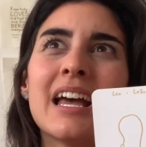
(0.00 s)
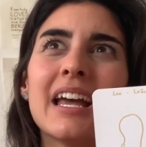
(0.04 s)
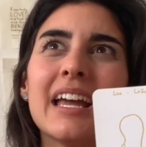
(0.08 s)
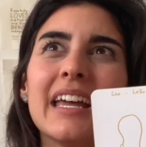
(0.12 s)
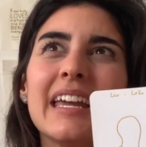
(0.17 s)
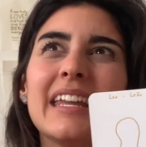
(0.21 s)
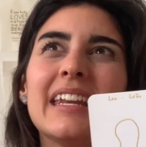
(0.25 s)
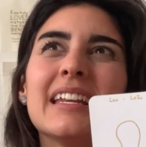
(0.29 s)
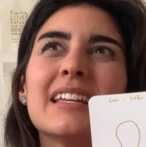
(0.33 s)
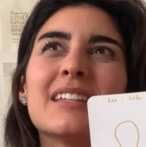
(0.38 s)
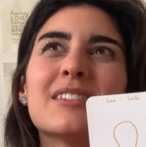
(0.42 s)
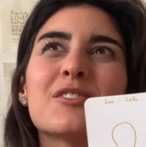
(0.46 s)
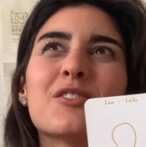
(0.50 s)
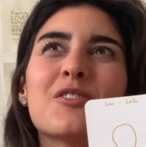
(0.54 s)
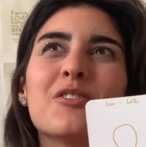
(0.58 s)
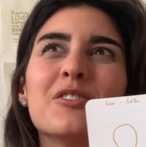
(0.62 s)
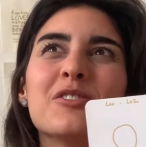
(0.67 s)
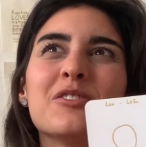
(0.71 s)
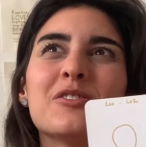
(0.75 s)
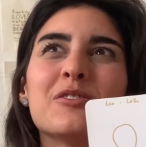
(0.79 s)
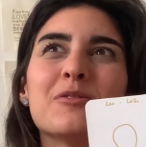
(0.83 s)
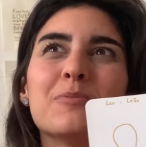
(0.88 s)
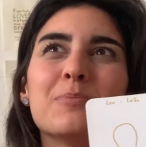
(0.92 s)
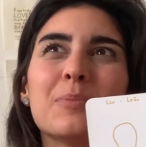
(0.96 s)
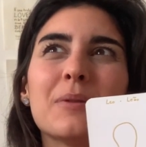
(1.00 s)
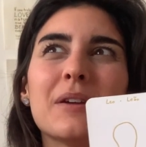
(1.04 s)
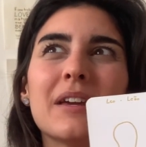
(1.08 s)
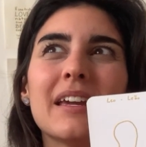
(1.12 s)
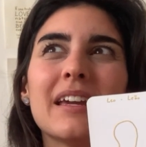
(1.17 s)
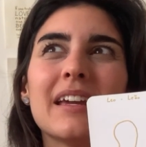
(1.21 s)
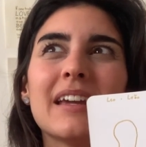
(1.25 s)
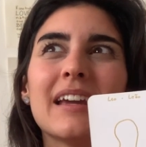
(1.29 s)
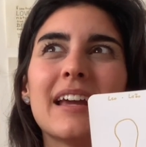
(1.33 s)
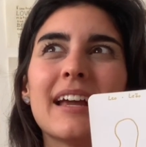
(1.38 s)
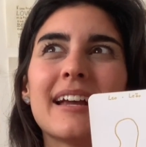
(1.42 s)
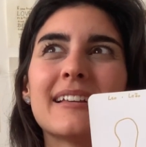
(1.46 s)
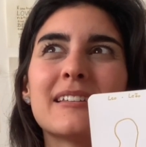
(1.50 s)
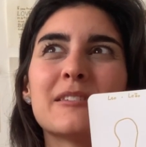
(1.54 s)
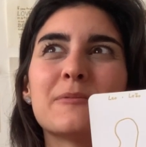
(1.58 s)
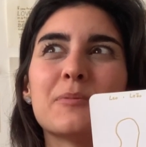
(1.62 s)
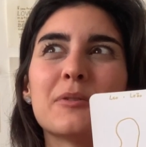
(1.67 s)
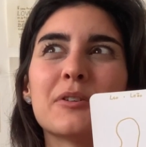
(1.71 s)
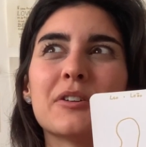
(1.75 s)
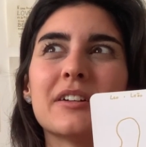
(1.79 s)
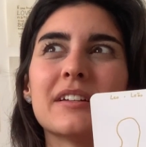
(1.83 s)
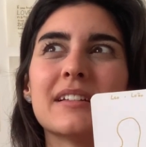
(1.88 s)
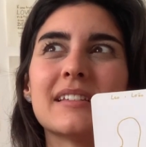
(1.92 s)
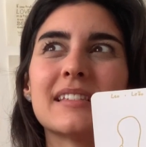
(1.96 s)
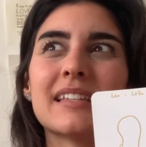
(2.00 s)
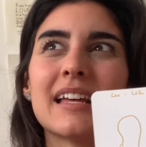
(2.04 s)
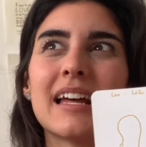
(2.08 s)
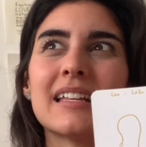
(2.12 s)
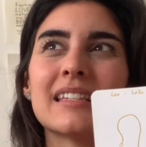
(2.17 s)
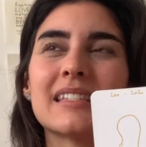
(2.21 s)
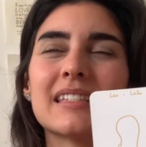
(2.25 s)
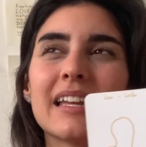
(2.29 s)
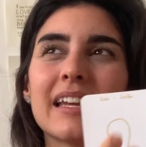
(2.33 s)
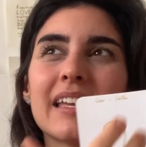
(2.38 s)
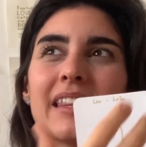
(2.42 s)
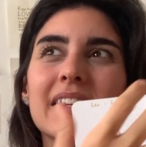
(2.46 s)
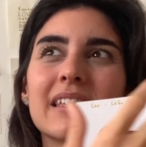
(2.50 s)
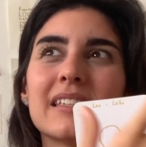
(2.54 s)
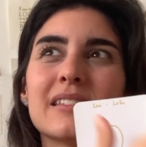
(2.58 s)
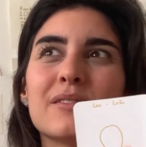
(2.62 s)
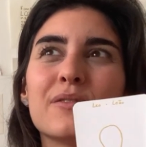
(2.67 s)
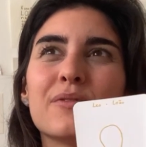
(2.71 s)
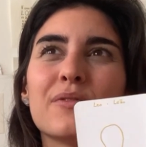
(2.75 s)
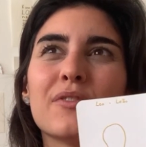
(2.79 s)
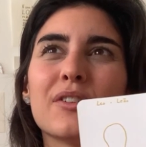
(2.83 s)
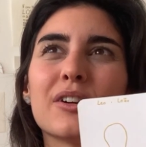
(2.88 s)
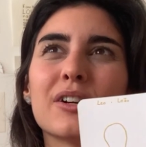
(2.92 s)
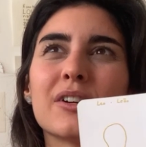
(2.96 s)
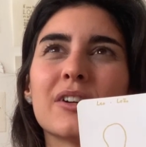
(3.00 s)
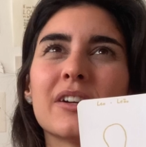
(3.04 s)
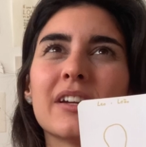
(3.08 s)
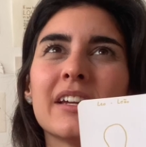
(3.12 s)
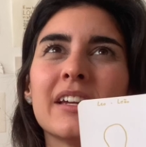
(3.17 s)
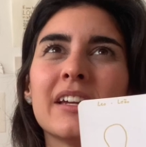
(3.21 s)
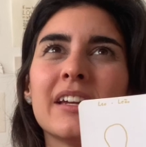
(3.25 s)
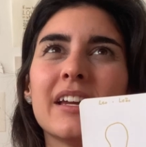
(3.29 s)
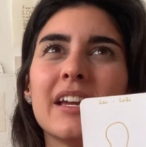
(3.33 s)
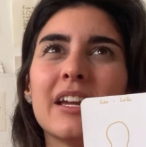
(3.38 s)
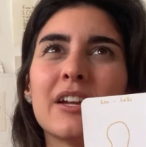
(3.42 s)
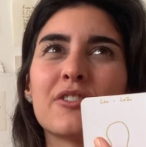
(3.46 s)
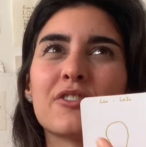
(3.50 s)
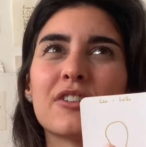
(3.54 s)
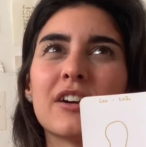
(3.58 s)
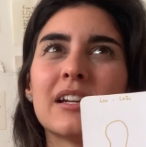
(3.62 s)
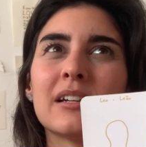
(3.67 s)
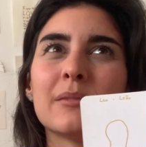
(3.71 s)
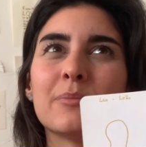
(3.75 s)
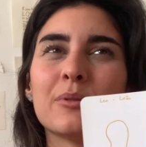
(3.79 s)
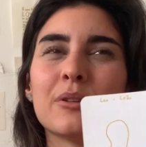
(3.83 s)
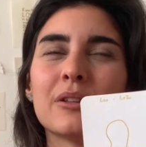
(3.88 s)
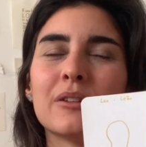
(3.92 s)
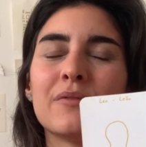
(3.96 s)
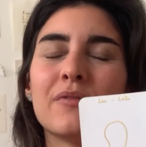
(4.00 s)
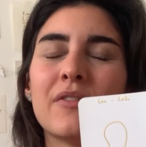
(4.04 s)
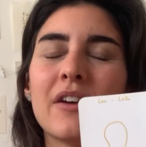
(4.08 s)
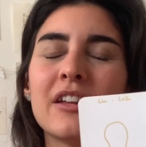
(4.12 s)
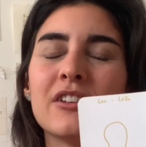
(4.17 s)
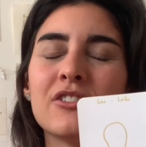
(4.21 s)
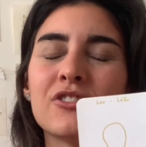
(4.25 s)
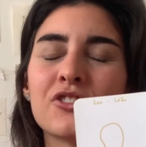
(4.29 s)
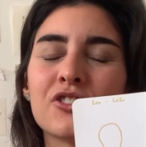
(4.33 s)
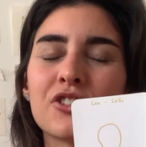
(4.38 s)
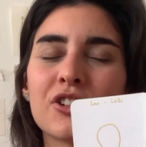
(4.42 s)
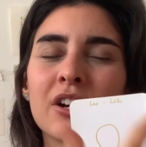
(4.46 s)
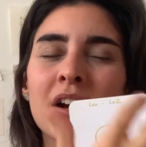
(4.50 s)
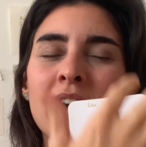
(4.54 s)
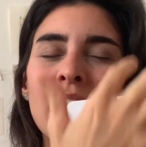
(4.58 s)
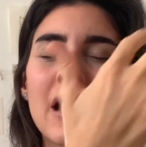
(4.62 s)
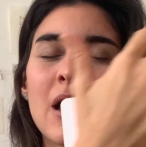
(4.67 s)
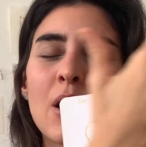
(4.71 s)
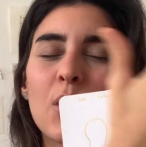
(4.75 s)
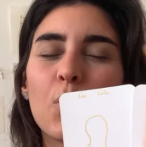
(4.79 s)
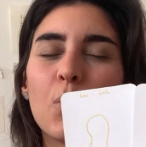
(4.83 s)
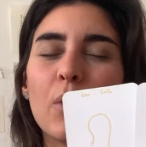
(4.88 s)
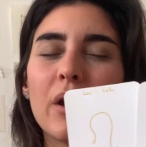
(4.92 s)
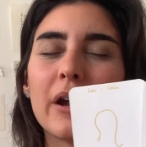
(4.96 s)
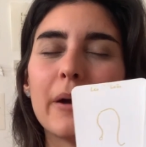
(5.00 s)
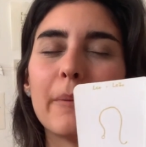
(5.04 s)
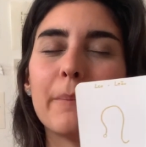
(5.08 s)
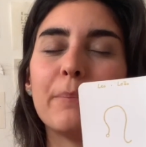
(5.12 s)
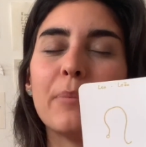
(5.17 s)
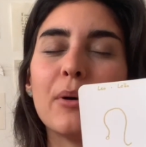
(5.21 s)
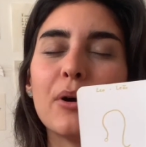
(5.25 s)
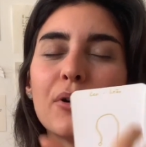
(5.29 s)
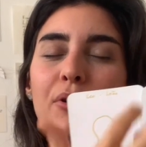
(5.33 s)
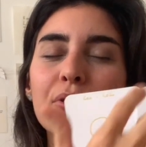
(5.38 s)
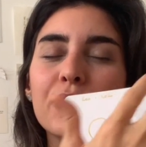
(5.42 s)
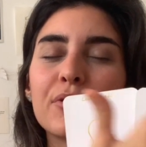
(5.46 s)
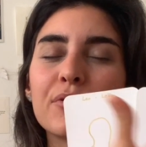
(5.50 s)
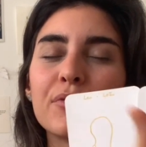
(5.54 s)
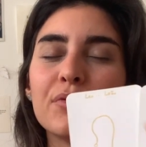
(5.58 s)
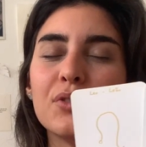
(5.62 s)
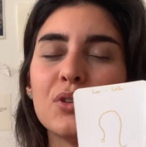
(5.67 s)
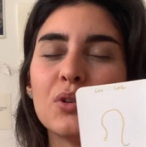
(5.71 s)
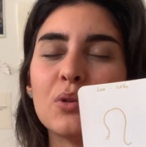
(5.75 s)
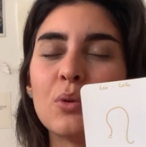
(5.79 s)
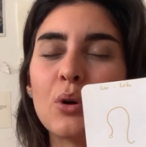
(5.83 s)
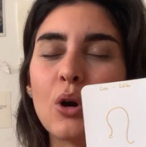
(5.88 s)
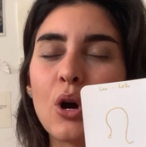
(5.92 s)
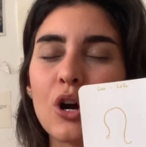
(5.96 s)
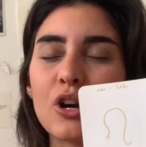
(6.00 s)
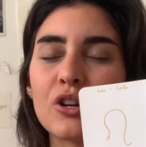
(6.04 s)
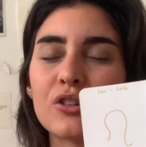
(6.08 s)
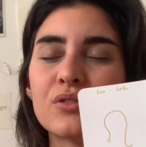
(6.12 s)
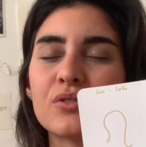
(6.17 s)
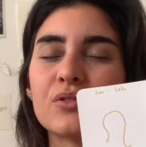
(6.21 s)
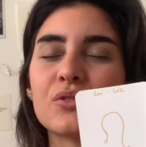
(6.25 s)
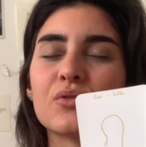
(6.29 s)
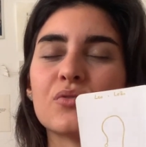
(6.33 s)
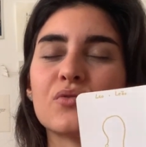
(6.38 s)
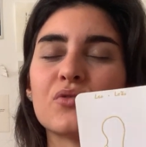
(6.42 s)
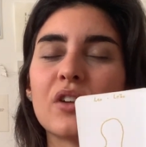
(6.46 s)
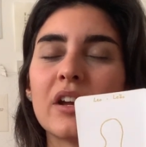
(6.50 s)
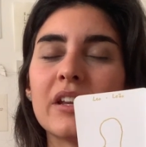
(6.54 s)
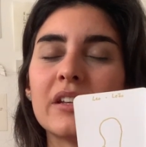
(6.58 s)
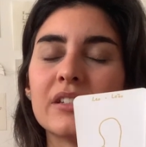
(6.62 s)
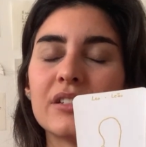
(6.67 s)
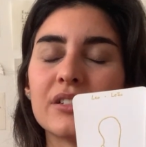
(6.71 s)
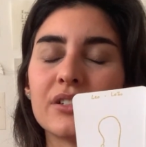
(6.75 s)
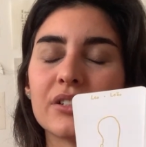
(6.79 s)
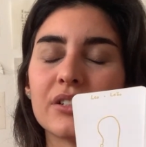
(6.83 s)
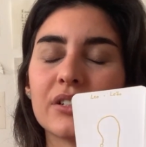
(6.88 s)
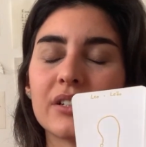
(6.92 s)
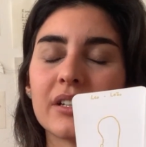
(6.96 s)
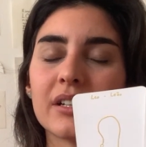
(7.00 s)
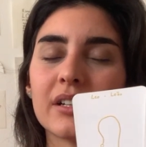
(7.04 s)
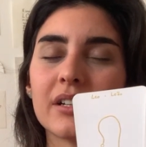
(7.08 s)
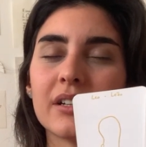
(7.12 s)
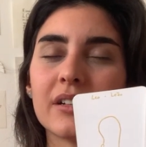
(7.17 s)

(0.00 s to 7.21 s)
it is going to be experienced as like this very incredible adventure where both of you are surrendered,